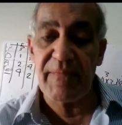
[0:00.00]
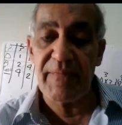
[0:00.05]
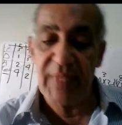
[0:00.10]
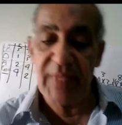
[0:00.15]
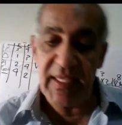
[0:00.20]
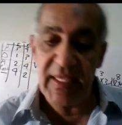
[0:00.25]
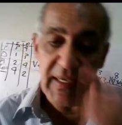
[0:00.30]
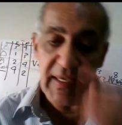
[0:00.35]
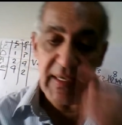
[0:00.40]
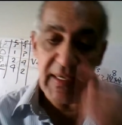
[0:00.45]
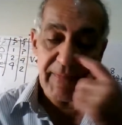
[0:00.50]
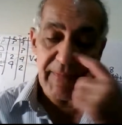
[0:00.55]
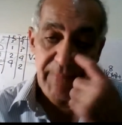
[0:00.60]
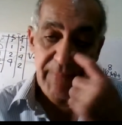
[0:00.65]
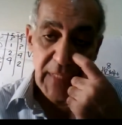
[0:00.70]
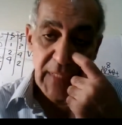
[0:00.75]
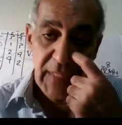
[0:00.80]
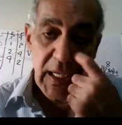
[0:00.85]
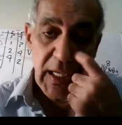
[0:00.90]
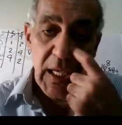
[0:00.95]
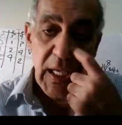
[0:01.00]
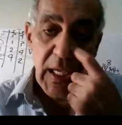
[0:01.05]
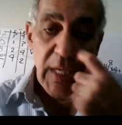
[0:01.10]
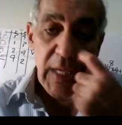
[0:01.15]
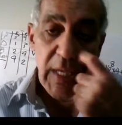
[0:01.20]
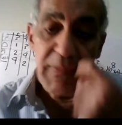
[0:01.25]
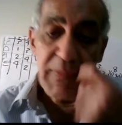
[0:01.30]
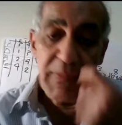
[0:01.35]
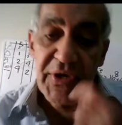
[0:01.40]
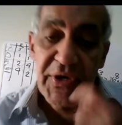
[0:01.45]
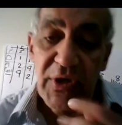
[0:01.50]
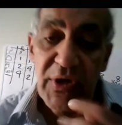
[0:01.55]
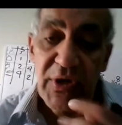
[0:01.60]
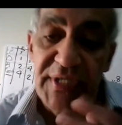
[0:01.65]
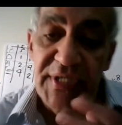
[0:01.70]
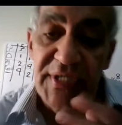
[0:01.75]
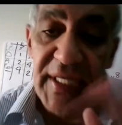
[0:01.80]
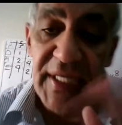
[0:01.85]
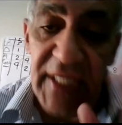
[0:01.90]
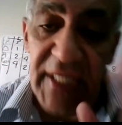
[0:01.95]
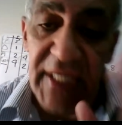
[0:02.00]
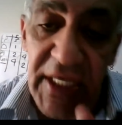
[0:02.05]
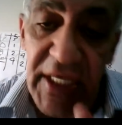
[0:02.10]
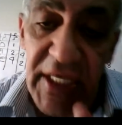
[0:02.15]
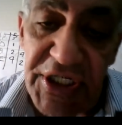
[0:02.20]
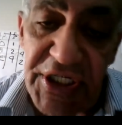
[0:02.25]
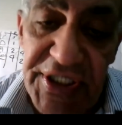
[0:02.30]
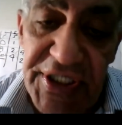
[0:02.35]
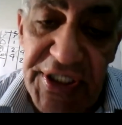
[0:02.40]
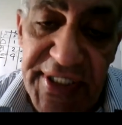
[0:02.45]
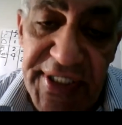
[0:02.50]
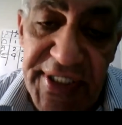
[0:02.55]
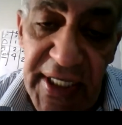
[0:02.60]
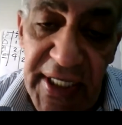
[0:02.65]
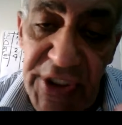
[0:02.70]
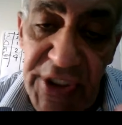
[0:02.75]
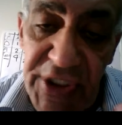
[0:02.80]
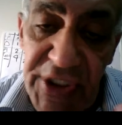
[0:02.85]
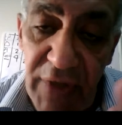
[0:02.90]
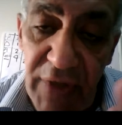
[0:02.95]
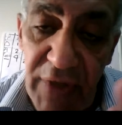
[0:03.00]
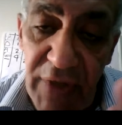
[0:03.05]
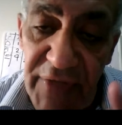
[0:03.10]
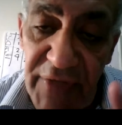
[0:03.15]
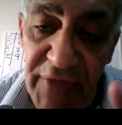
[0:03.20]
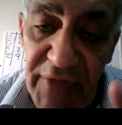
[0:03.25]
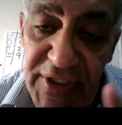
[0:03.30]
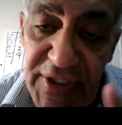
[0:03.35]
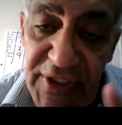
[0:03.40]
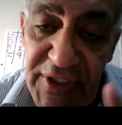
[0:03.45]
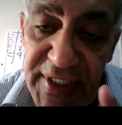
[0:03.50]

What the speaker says: Yeah, because in each stage of this